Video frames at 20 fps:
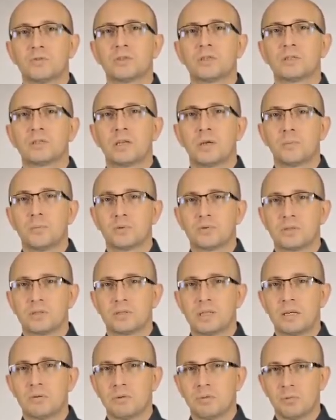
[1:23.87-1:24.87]
while all
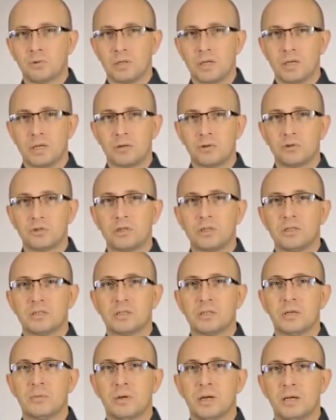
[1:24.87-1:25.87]
other models of the
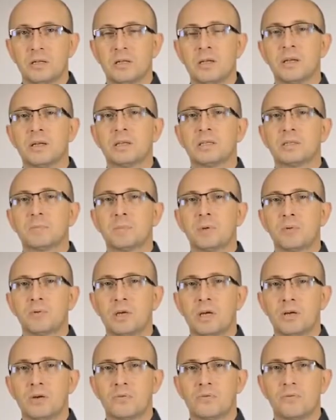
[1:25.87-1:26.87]
Smil Line family
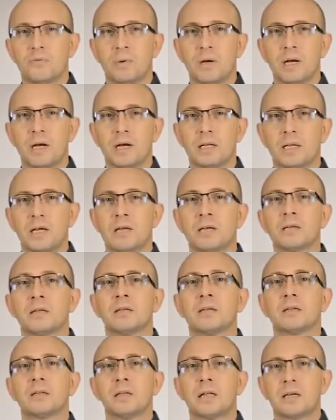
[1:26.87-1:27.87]
meet the requirements
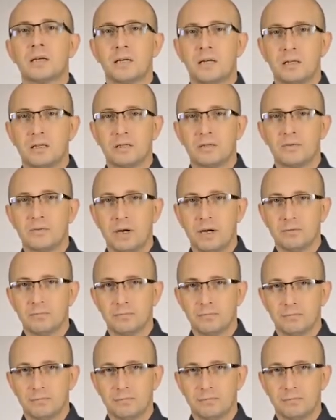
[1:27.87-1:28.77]
for Grade 2.